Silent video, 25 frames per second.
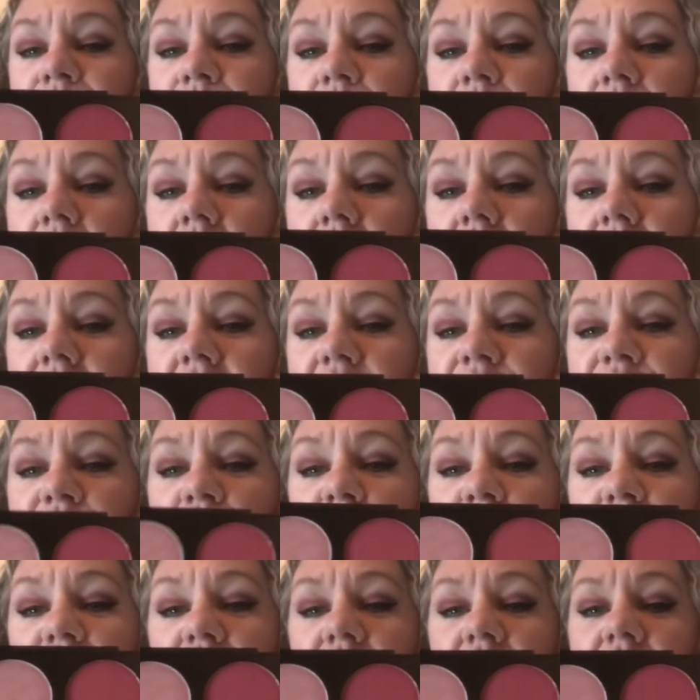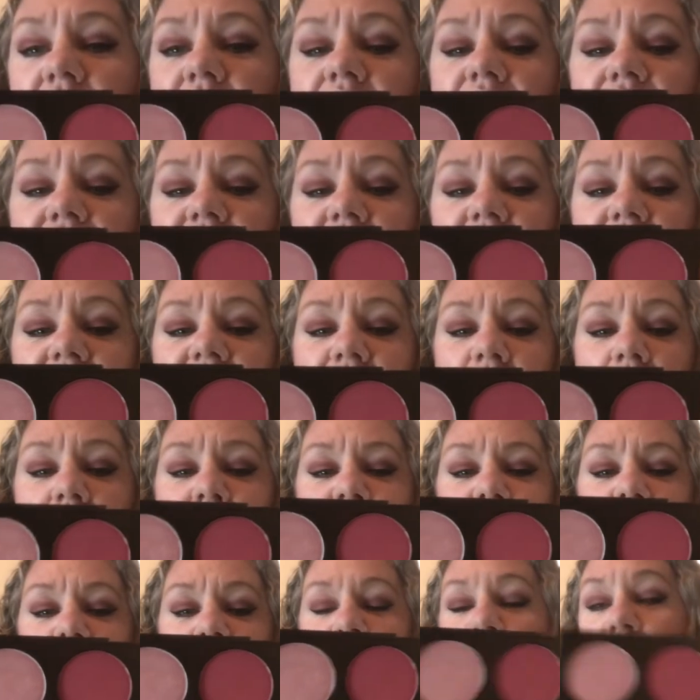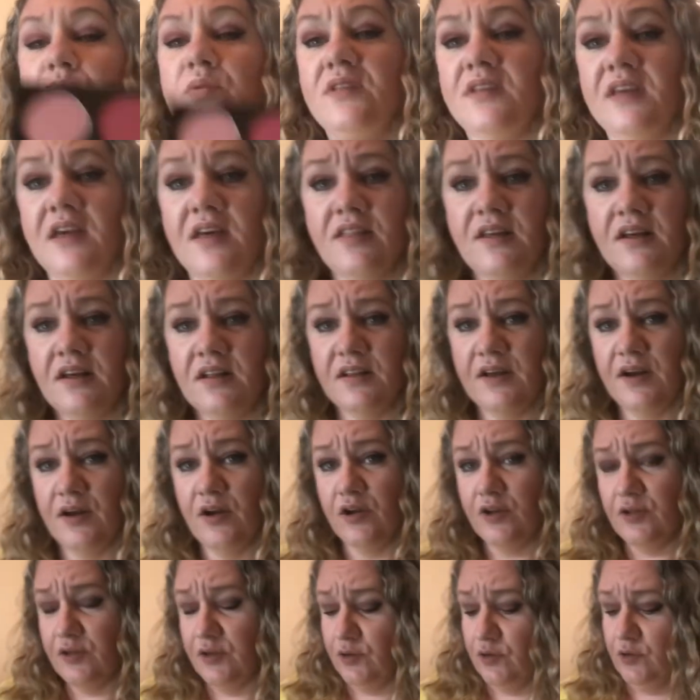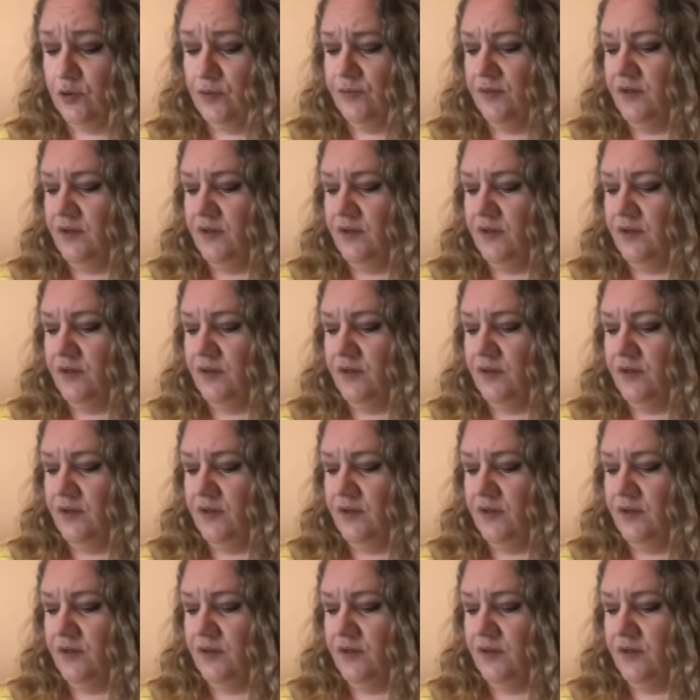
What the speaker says: But if I was going to use this, I probably would get the glitter glue,